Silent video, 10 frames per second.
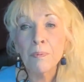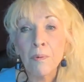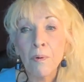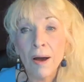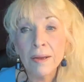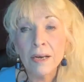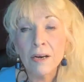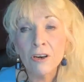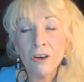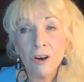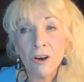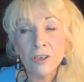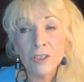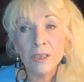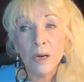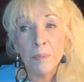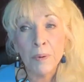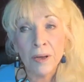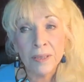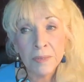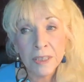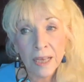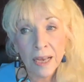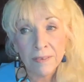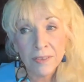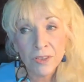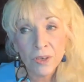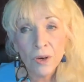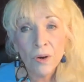brought a curse upon themselves